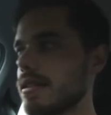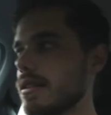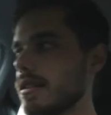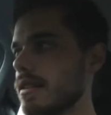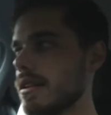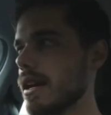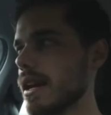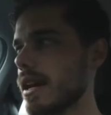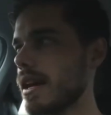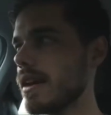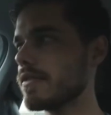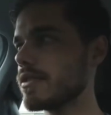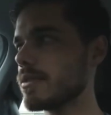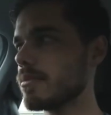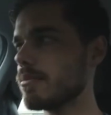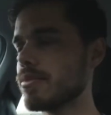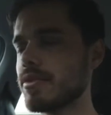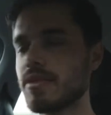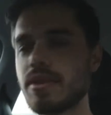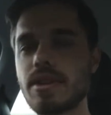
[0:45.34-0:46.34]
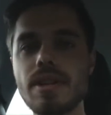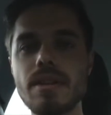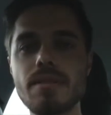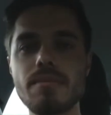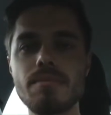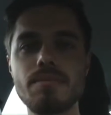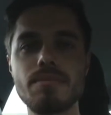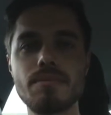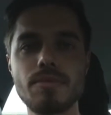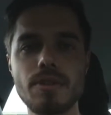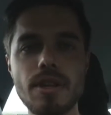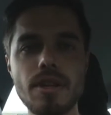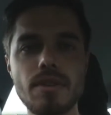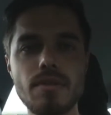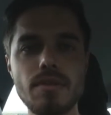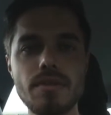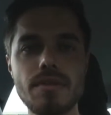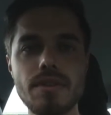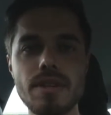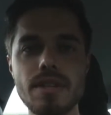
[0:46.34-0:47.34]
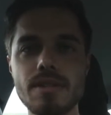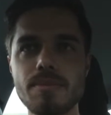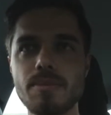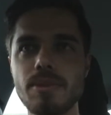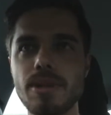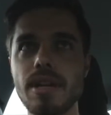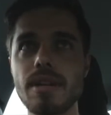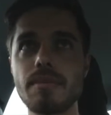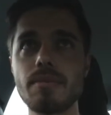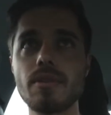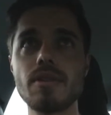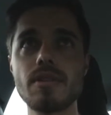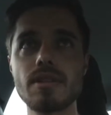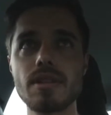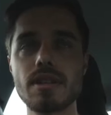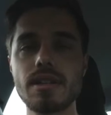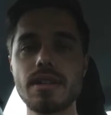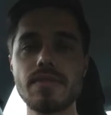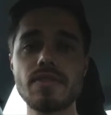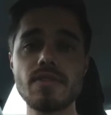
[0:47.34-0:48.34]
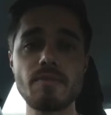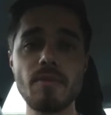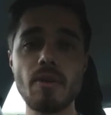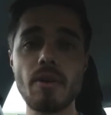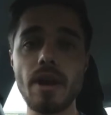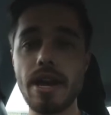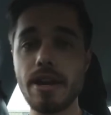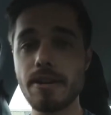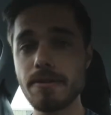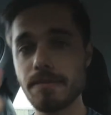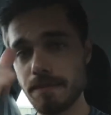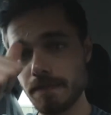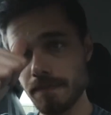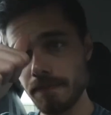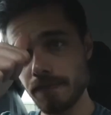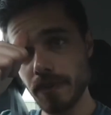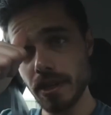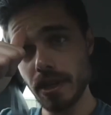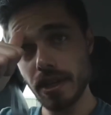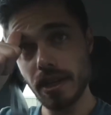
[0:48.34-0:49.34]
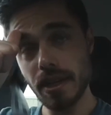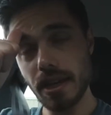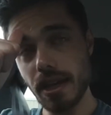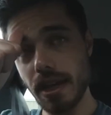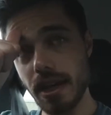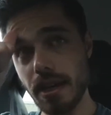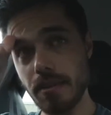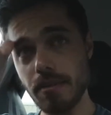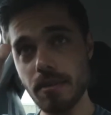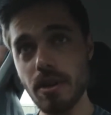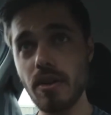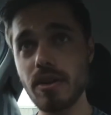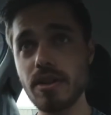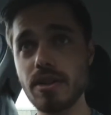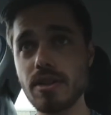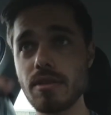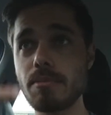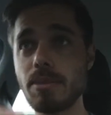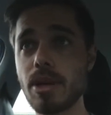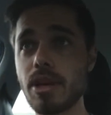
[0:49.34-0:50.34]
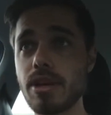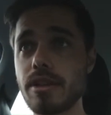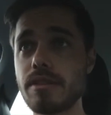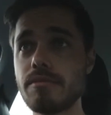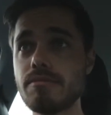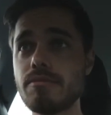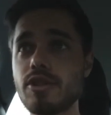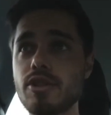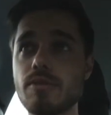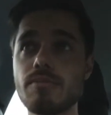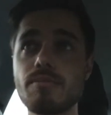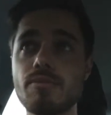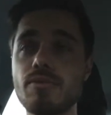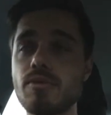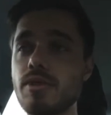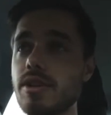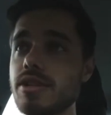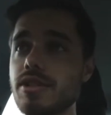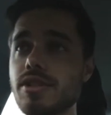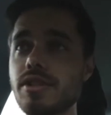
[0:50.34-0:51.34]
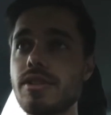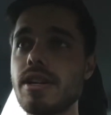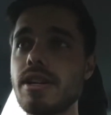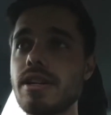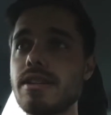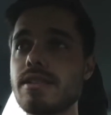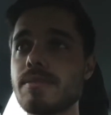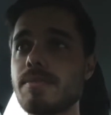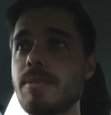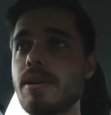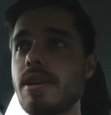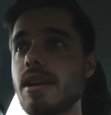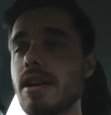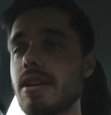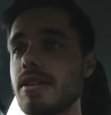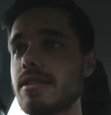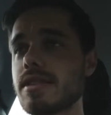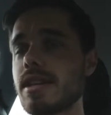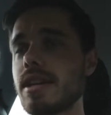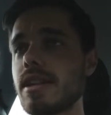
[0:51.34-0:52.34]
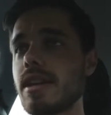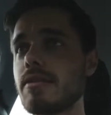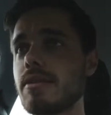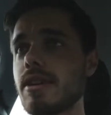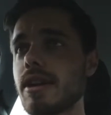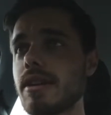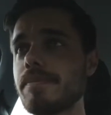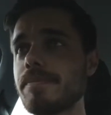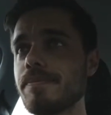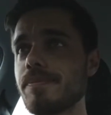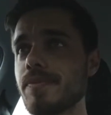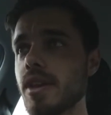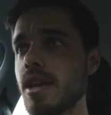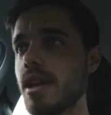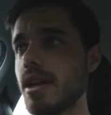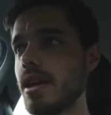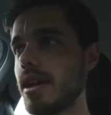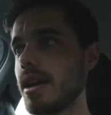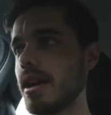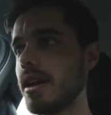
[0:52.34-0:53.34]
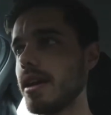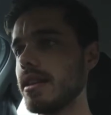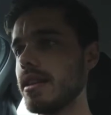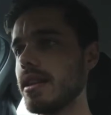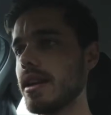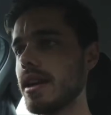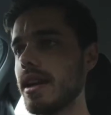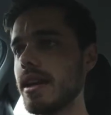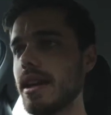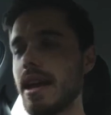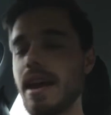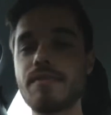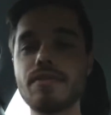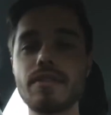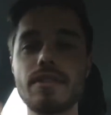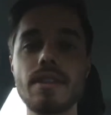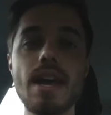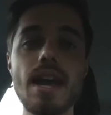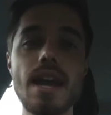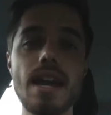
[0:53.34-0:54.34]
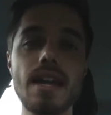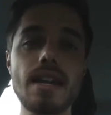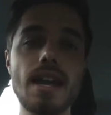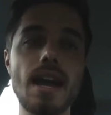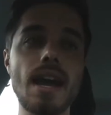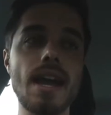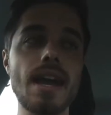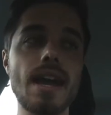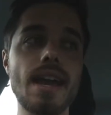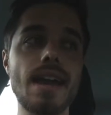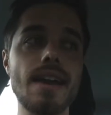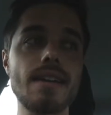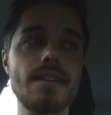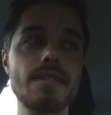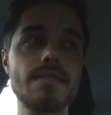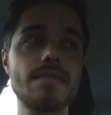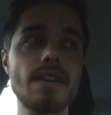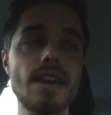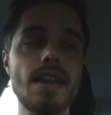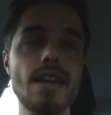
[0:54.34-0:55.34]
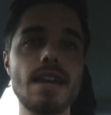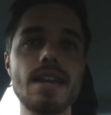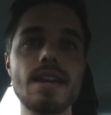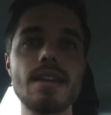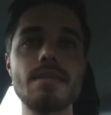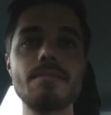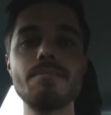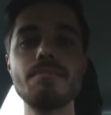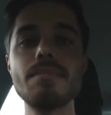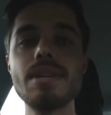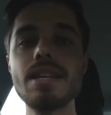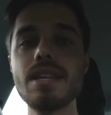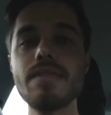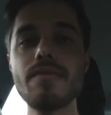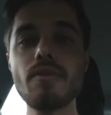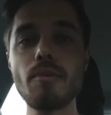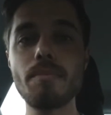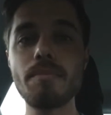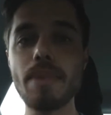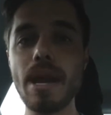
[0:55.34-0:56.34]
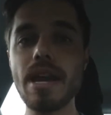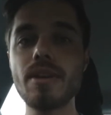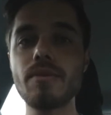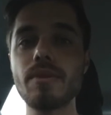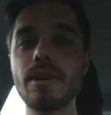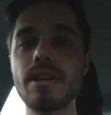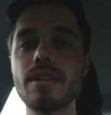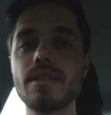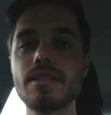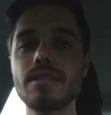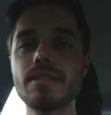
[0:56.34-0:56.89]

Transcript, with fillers: yeah, I have some pretty pretty cool things planned. I'm going to the Cliffs of Moher, and I'm going to the Burn, which I'm pretty sure I didn't spit or say that right. And then after that, I have a medieval banquet